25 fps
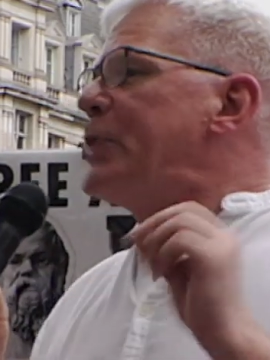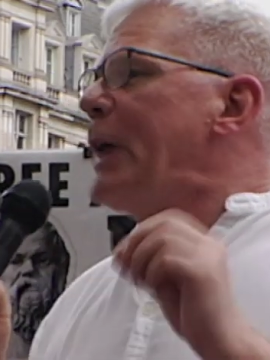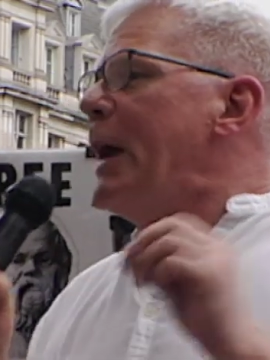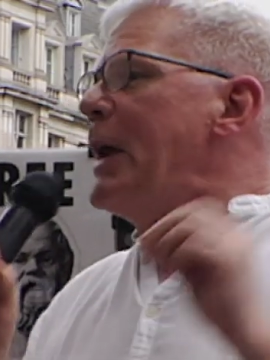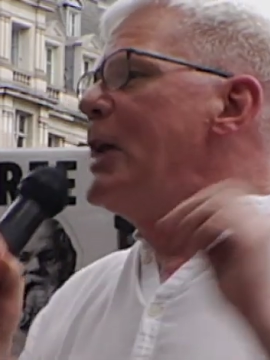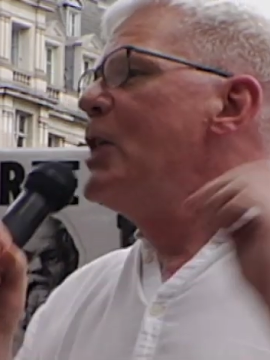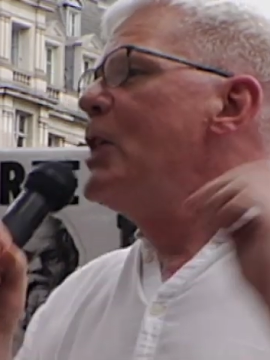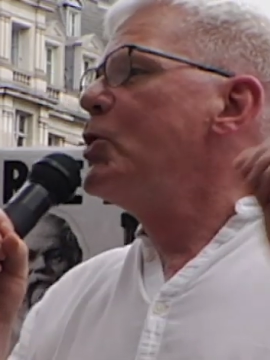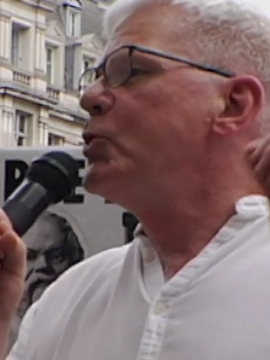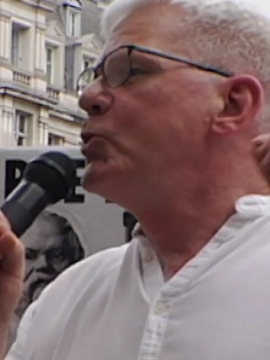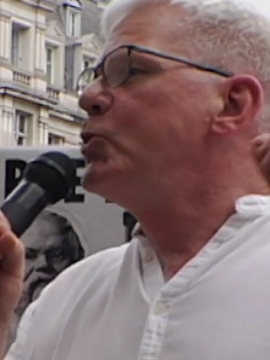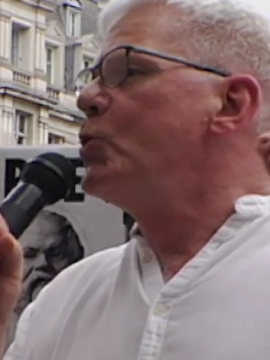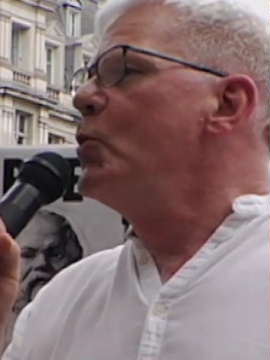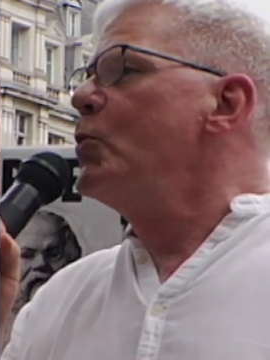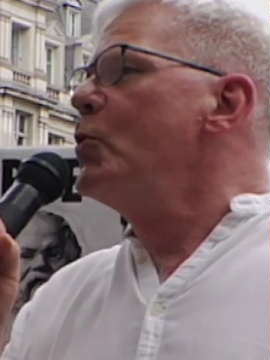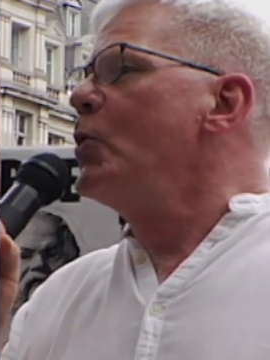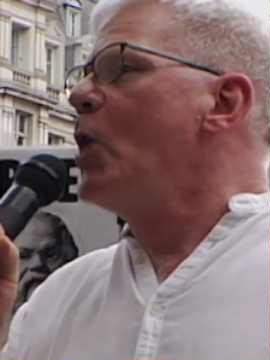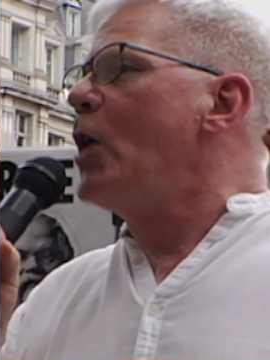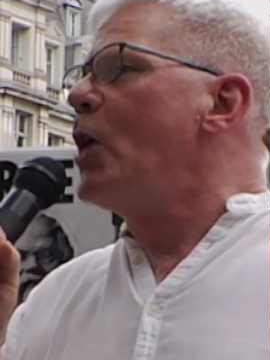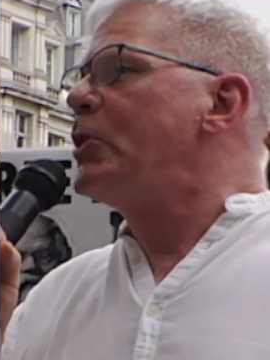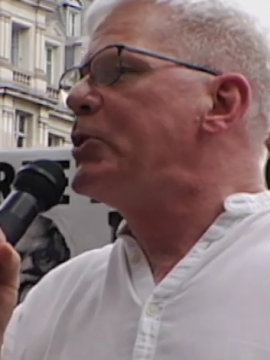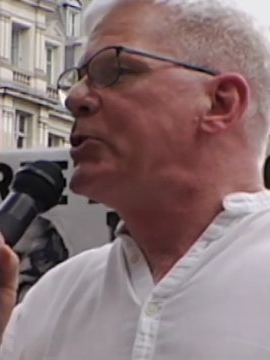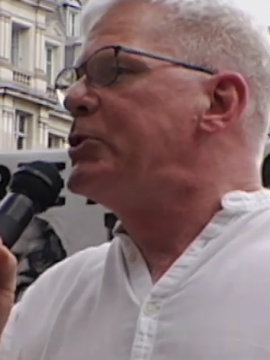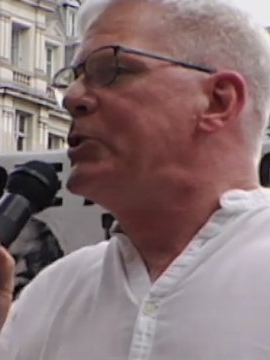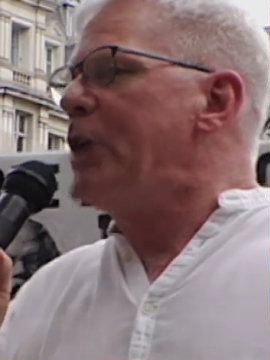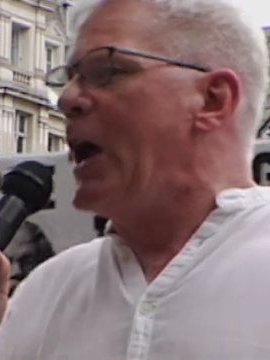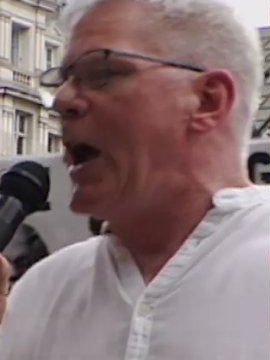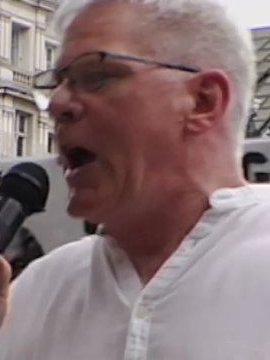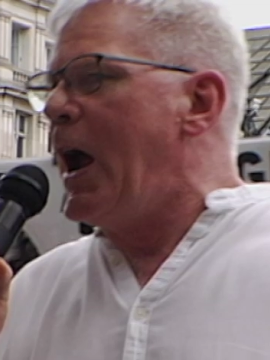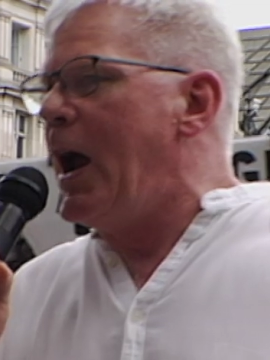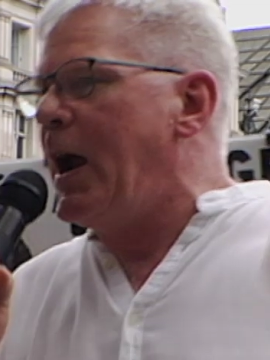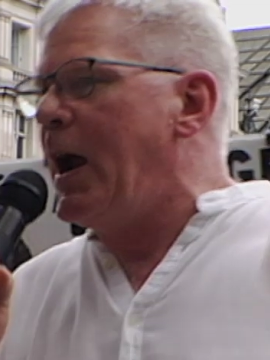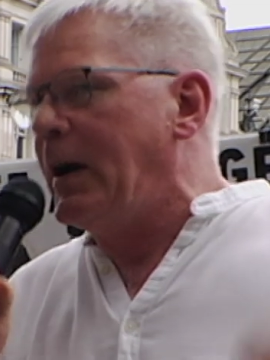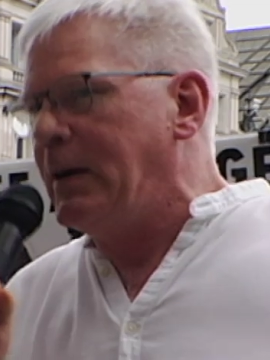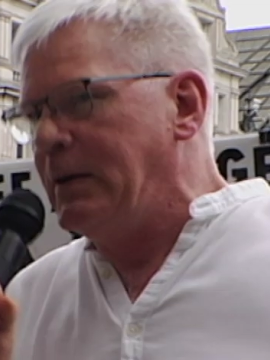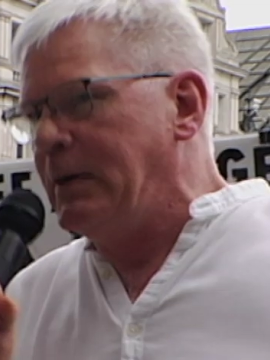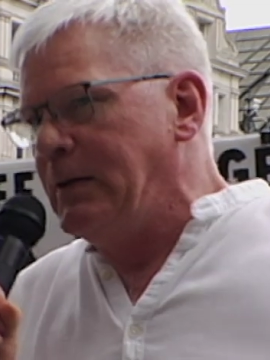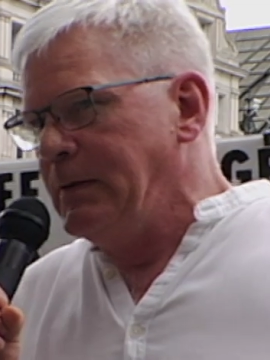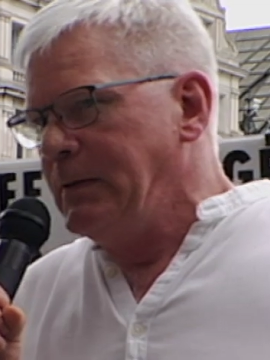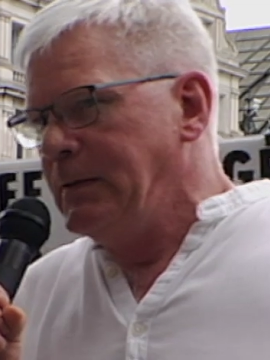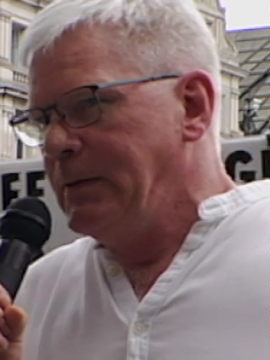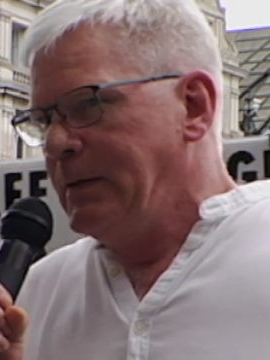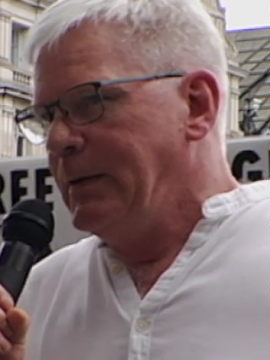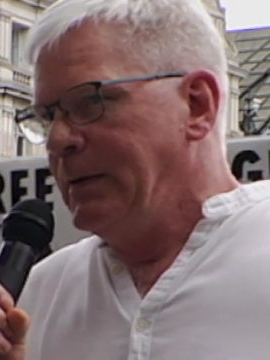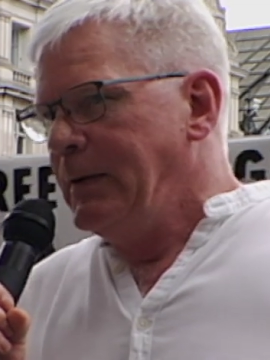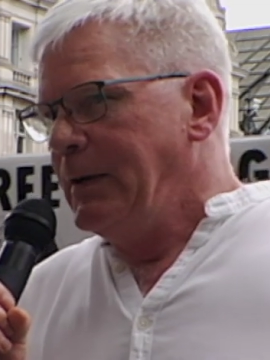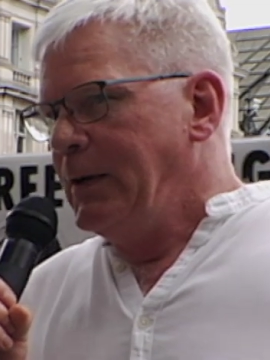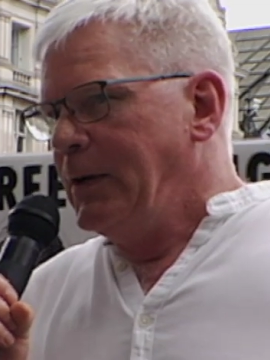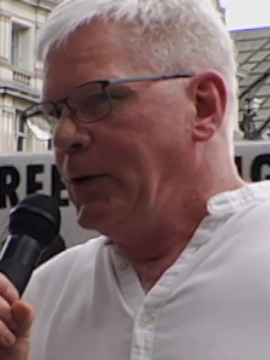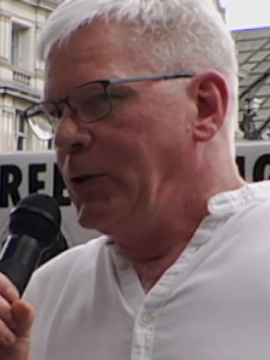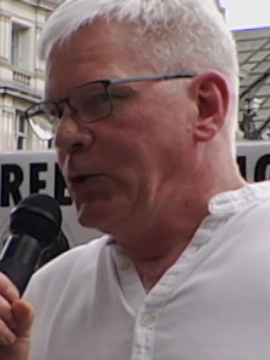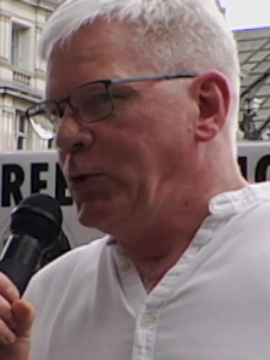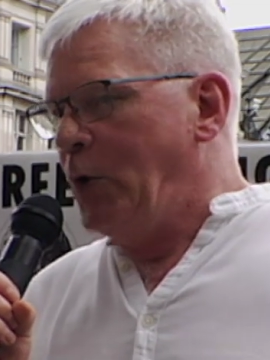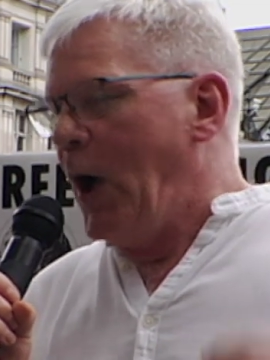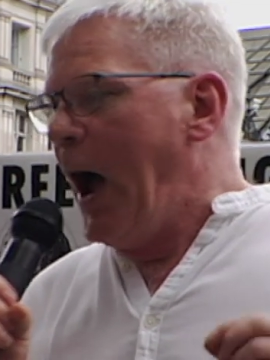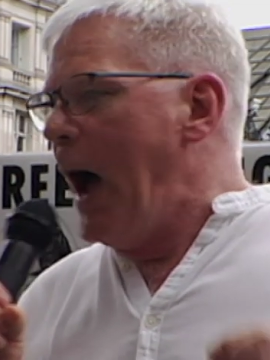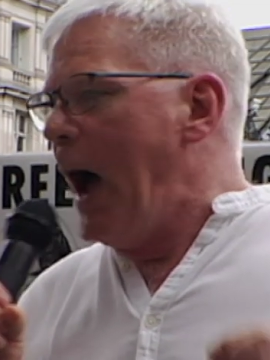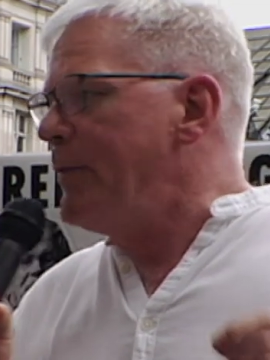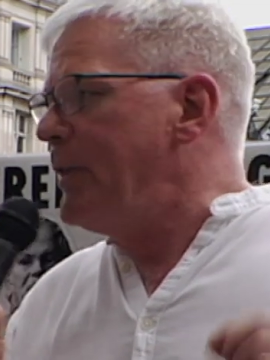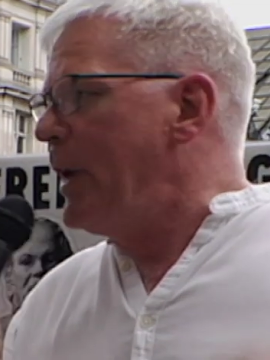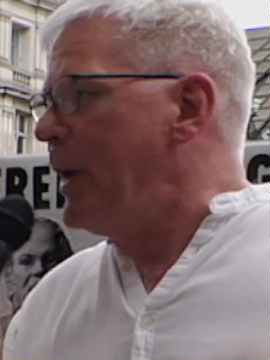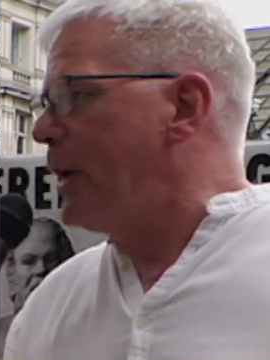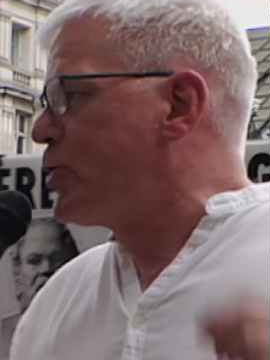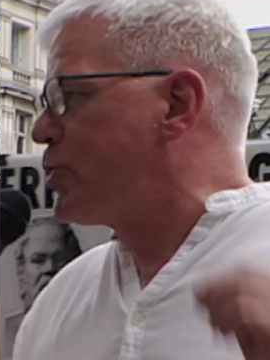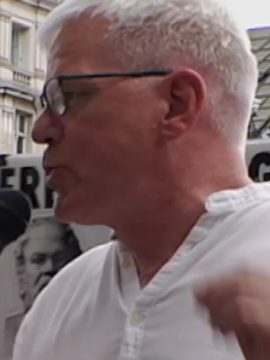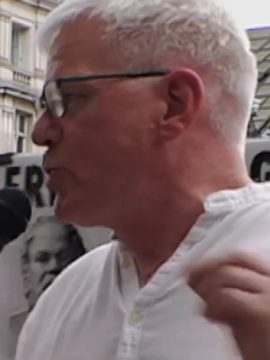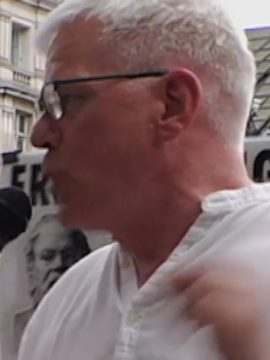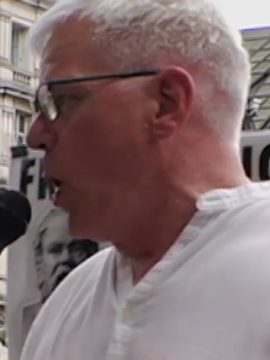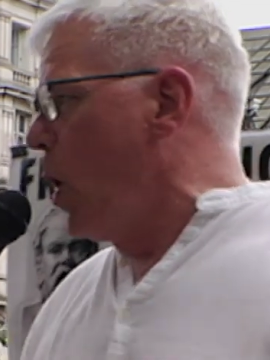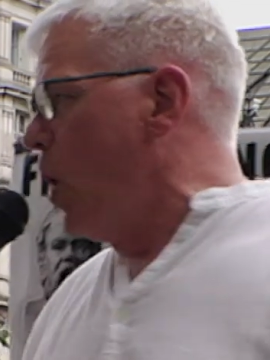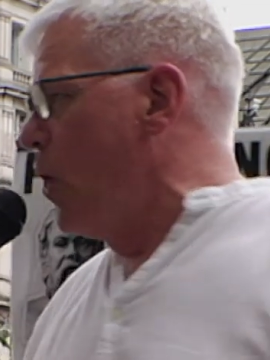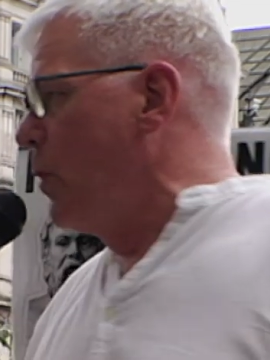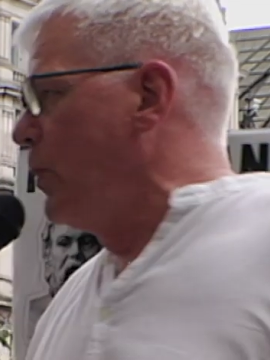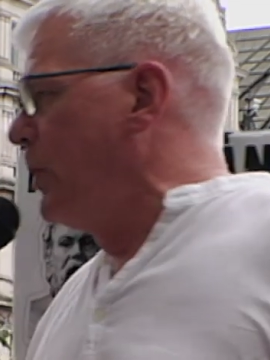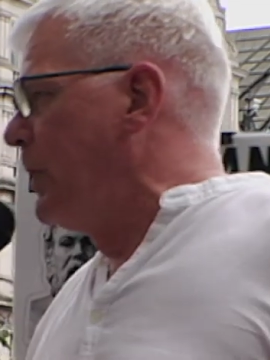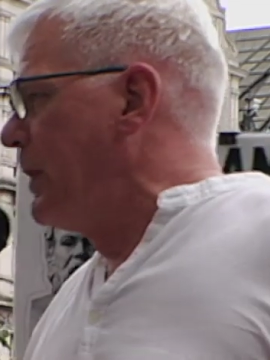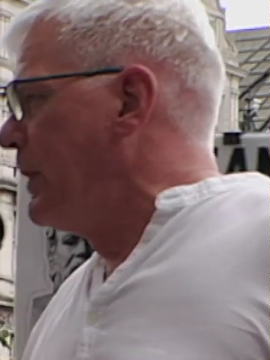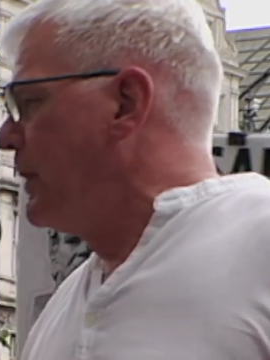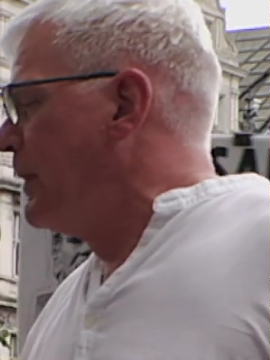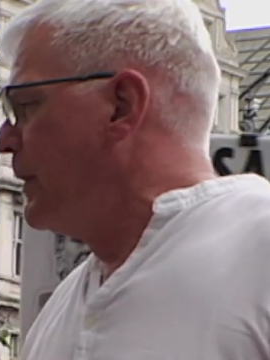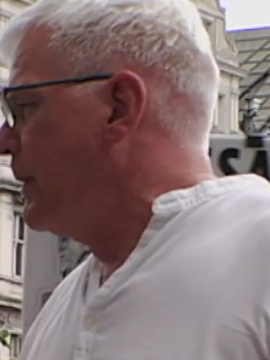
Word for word: they do not dare to have that shown